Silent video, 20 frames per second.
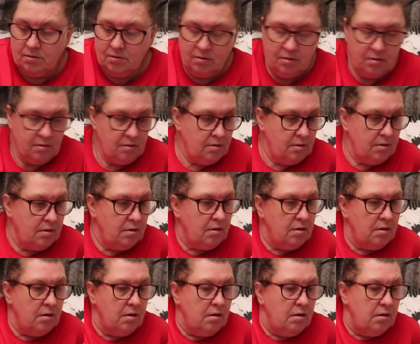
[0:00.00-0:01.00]

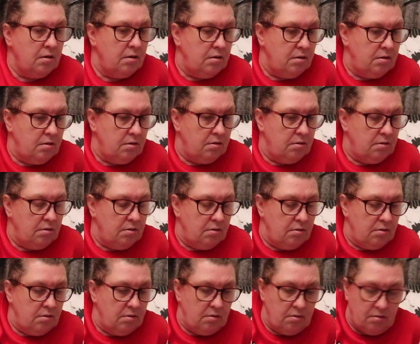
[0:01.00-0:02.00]

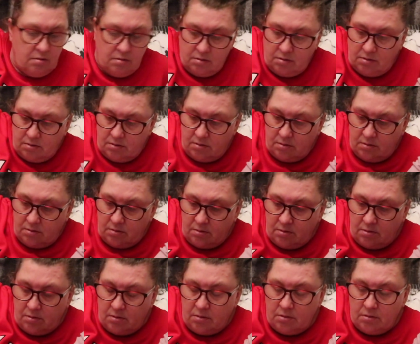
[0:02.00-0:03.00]

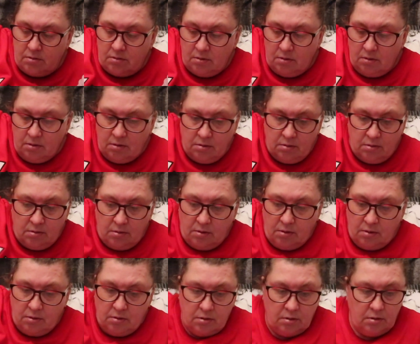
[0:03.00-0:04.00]

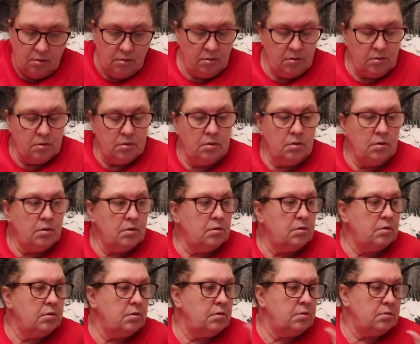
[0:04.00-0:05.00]

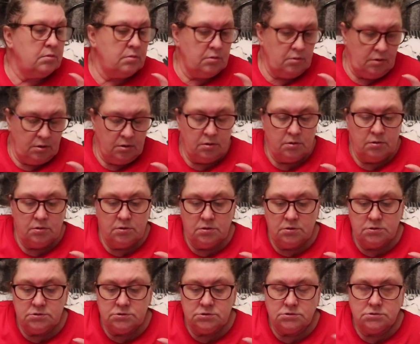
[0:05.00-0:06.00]

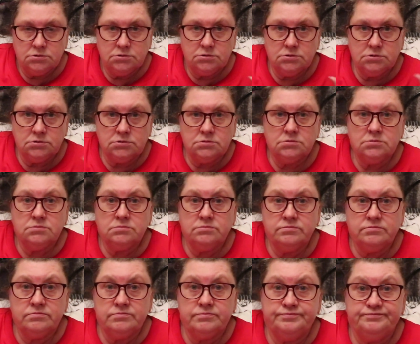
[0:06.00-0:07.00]

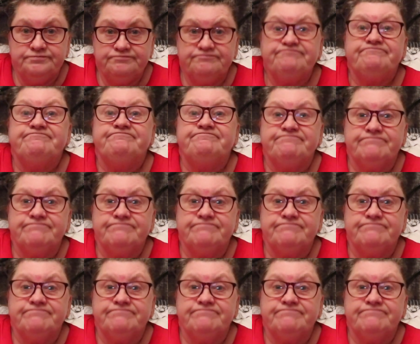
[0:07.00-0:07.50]
[no speech]